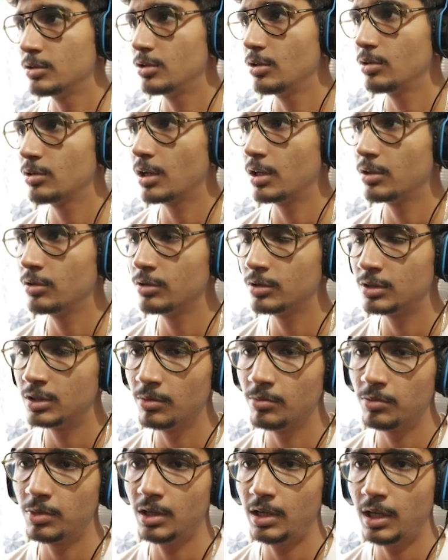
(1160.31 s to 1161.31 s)
So you can use
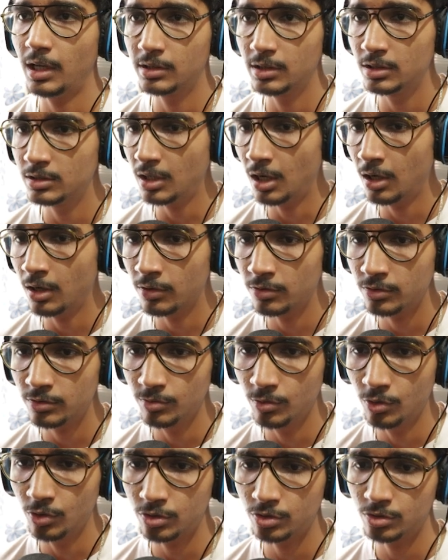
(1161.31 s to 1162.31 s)
simply like this kind of
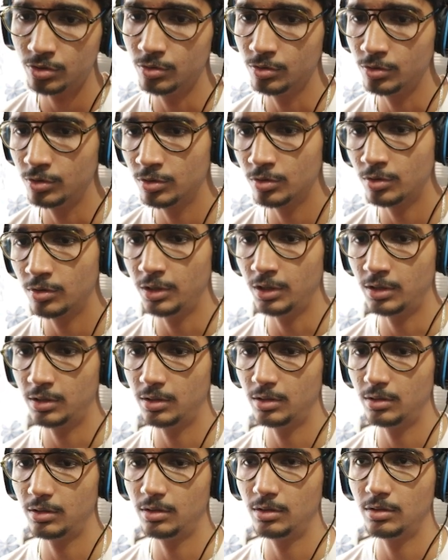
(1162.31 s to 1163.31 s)
smokes to
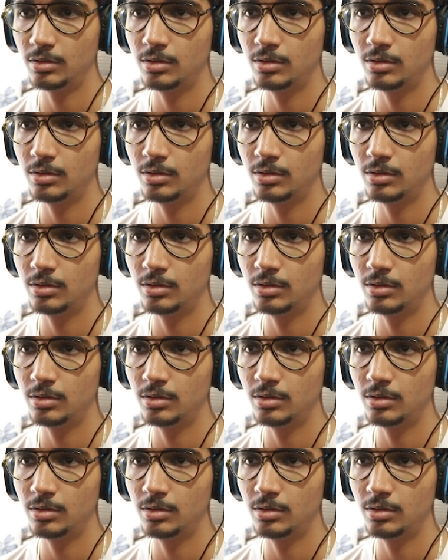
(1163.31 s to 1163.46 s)
it